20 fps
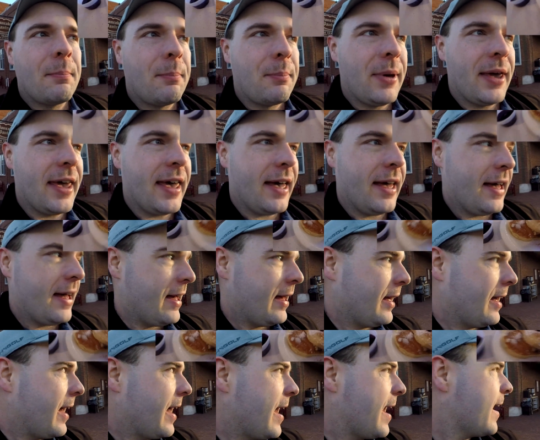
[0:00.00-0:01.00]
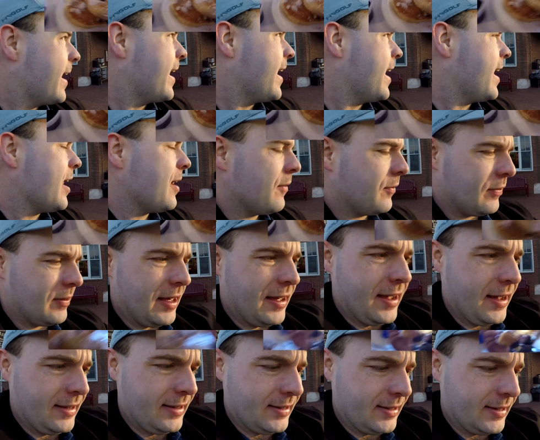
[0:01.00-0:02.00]
But yeah,
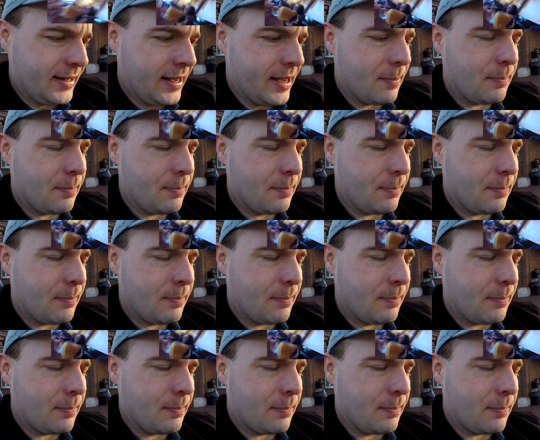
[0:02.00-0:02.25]
I'd say